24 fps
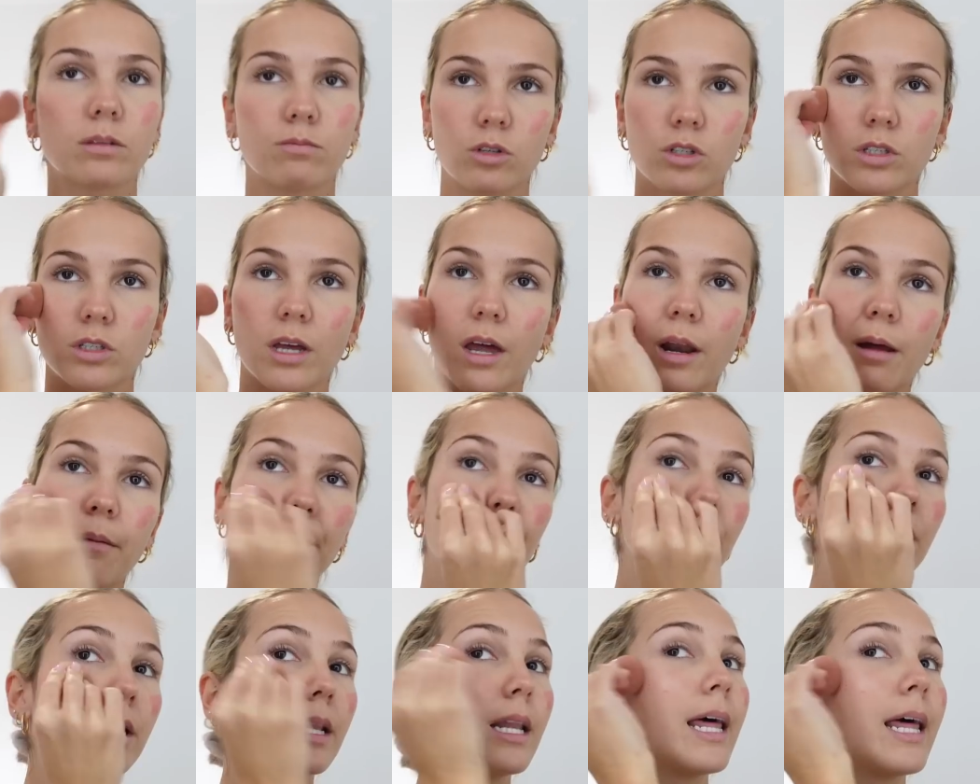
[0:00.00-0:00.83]
I'm just going to
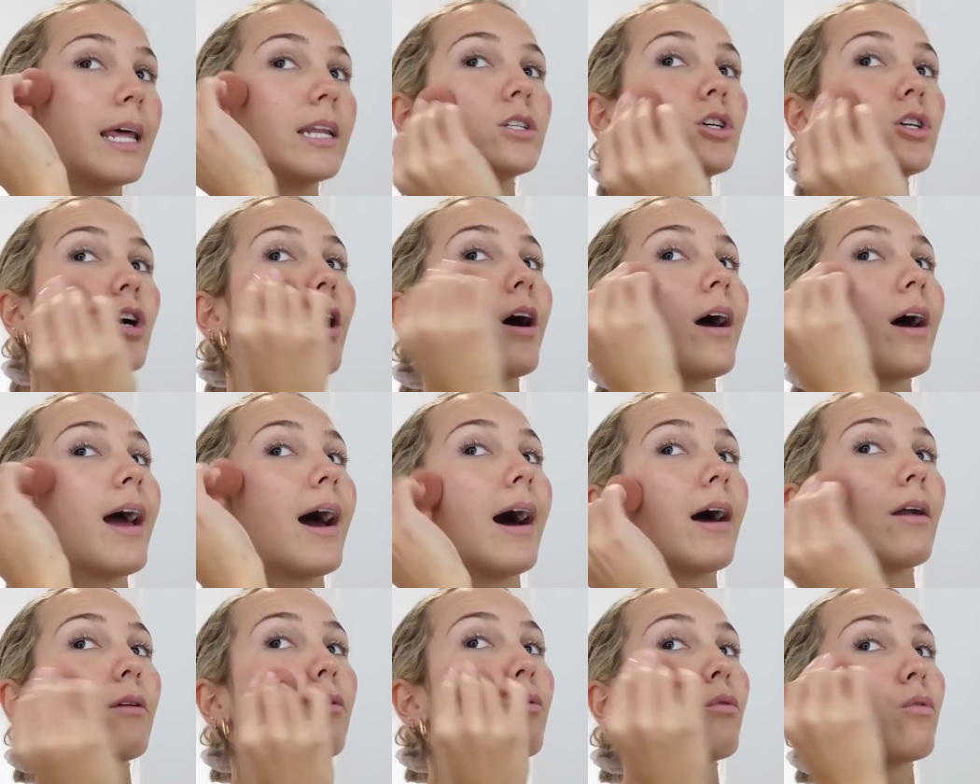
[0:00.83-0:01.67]
blend her
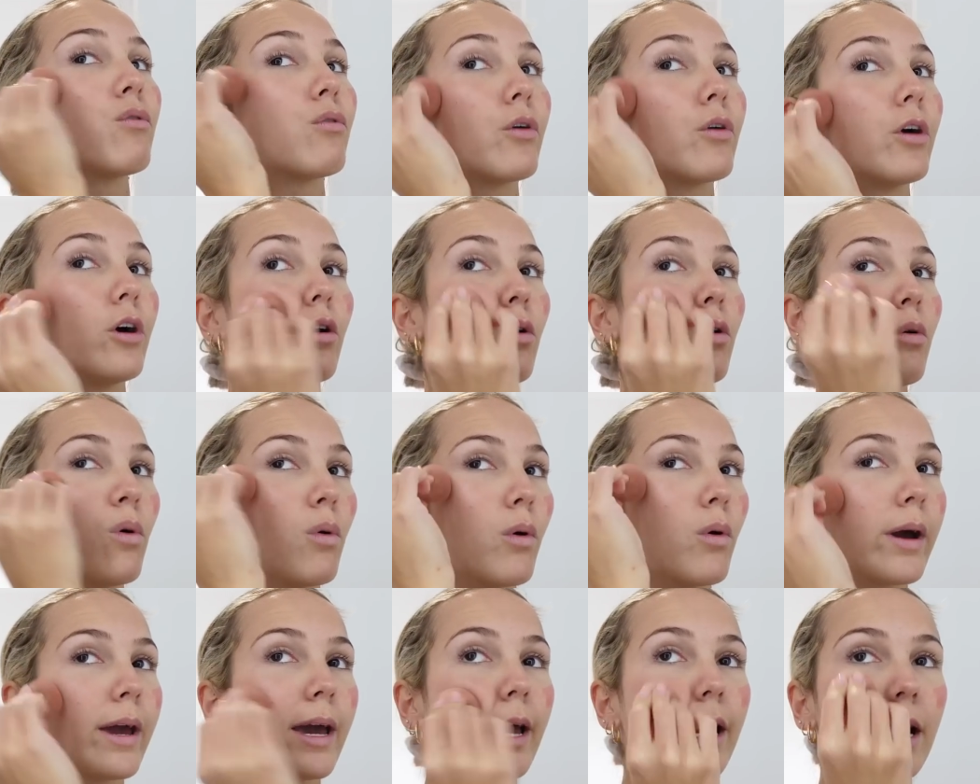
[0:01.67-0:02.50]
out real
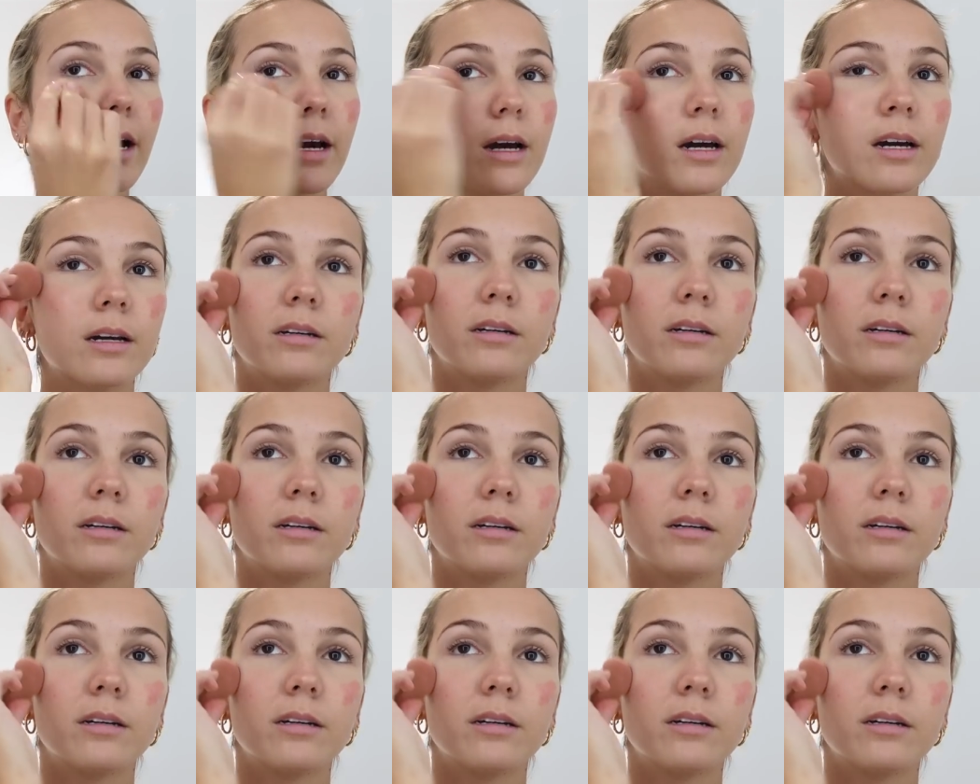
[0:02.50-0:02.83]
quick.